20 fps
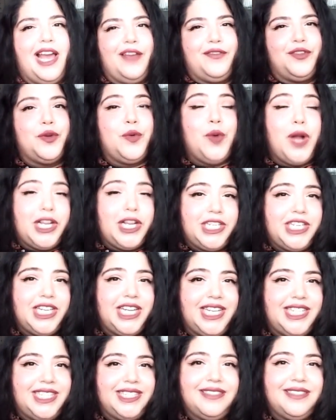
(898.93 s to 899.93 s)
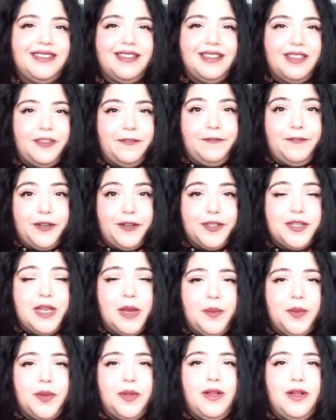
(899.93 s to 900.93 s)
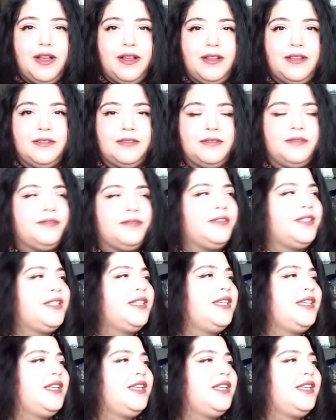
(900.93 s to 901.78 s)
after watching the first couple of